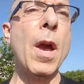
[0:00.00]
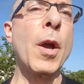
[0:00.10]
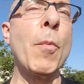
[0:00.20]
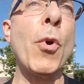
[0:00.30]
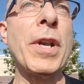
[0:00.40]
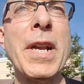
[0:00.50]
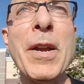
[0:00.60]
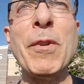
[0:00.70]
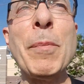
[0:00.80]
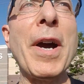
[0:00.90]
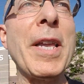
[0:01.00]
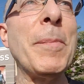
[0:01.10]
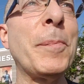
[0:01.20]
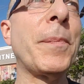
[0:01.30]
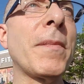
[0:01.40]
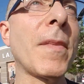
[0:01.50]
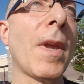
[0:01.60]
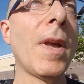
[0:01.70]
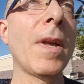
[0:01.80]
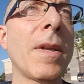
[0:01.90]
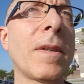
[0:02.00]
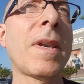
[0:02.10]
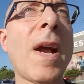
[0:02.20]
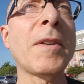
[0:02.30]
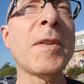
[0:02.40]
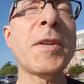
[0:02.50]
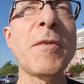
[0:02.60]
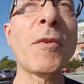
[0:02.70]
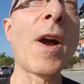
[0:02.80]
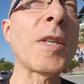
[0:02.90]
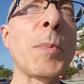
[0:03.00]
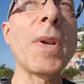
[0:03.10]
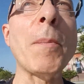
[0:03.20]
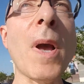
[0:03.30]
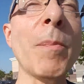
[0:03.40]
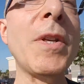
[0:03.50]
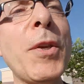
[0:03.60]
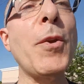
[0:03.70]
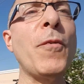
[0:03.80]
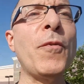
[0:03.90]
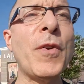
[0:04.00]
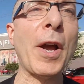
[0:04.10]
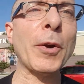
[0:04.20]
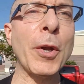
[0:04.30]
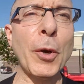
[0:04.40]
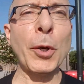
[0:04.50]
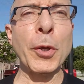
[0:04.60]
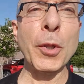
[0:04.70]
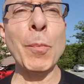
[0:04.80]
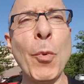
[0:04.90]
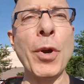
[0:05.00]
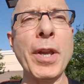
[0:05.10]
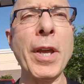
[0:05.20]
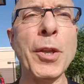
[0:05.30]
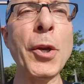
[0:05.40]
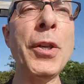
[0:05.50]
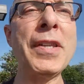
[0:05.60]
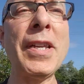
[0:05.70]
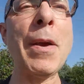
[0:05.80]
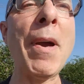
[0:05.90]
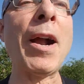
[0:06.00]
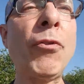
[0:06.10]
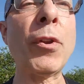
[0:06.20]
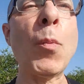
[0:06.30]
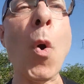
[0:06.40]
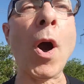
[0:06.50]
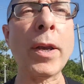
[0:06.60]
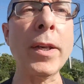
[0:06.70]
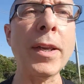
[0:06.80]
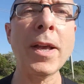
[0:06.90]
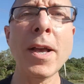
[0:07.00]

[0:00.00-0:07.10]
Good morning, everybody. It's Dr. Steve Rosman. I'm coming to you very early in the morning, and you can see I'm actually walking.